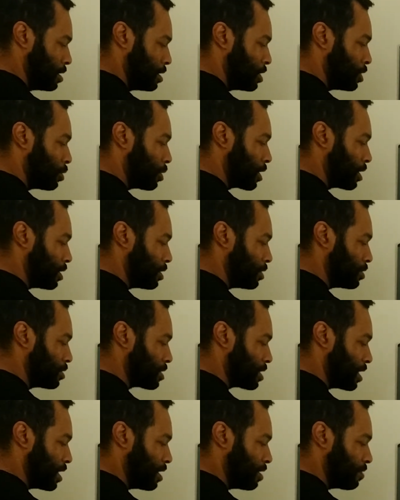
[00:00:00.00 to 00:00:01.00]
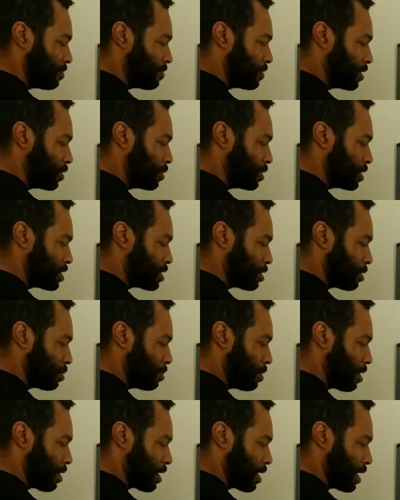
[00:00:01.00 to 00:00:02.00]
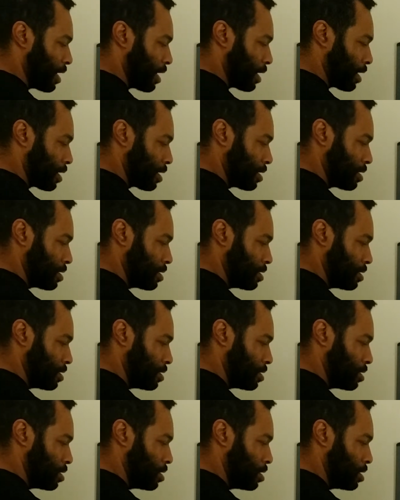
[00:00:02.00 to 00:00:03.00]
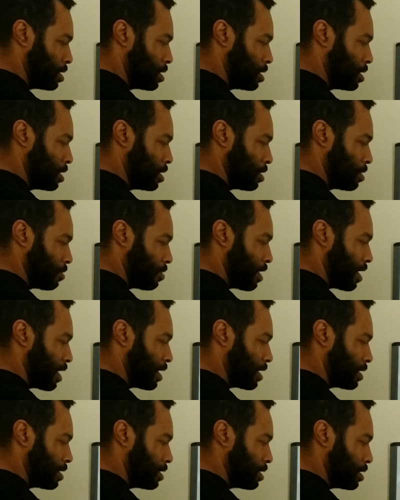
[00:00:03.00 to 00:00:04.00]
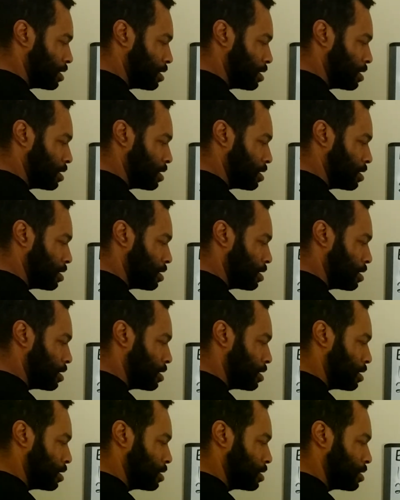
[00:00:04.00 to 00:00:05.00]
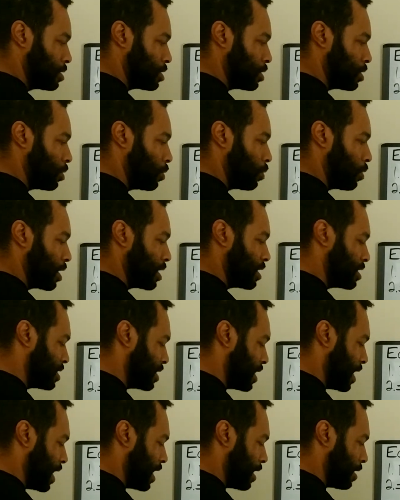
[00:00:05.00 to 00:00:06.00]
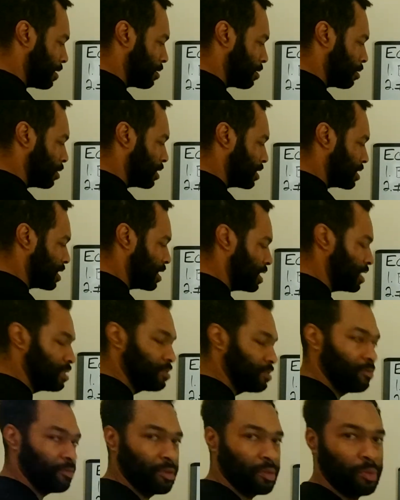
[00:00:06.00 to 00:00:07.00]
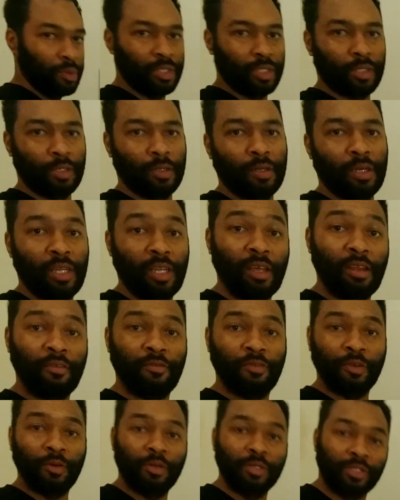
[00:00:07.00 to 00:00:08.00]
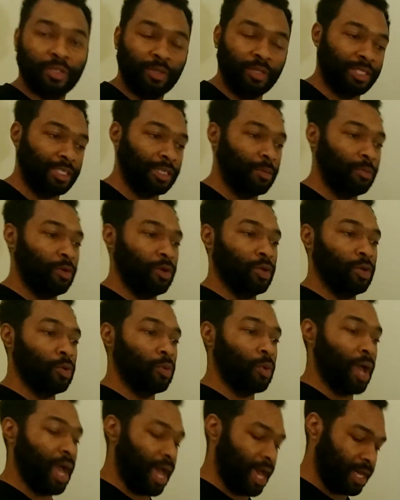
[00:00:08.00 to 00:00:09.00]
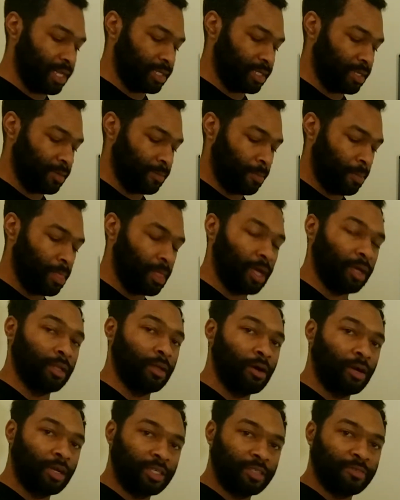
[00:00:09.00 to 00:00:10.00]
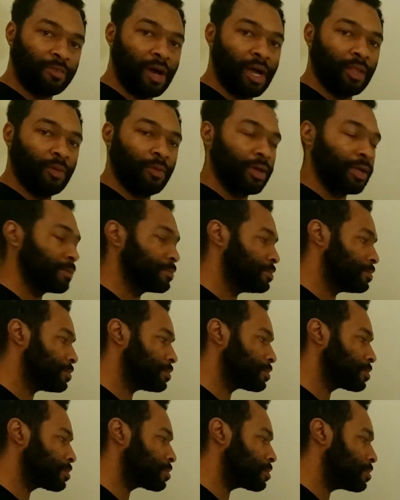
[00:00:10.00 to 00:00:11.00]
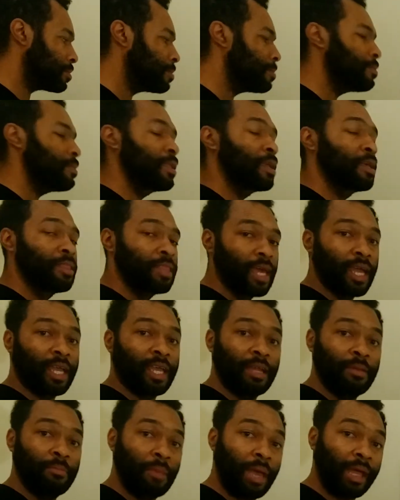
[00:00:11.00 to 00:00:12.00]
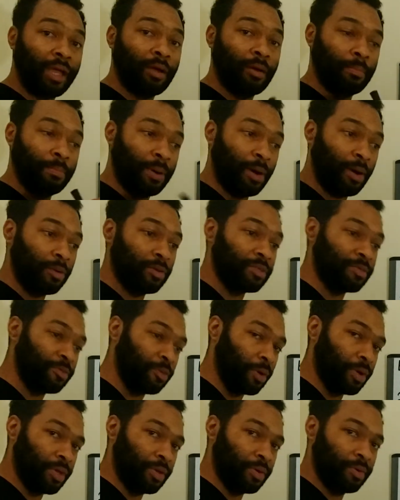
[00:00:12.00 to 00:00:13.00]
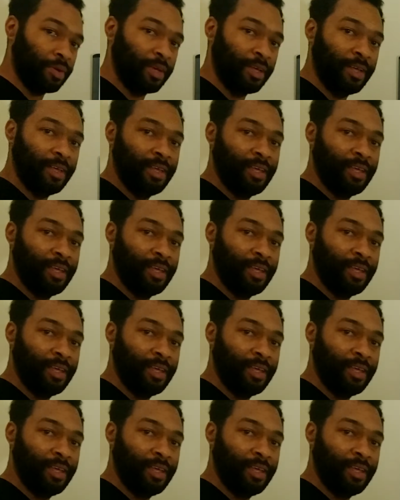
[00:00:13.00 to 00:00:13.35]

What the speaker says: you want to use influencer marketing, right? So what is that? What is an influencer? An influencer is someone who has a large following that can make posts for you,